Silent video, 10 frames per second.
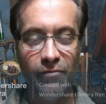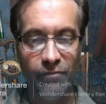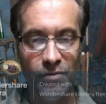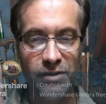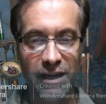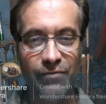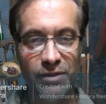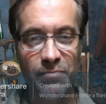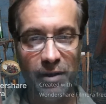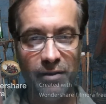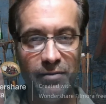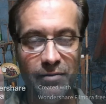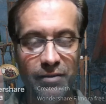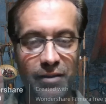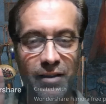first level spell
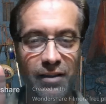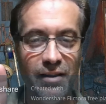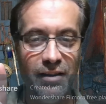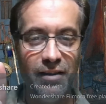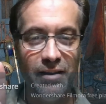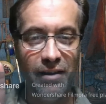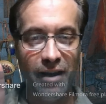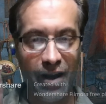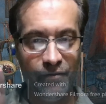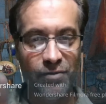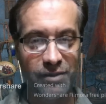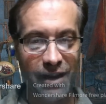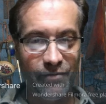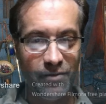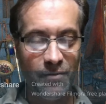at first
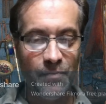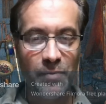level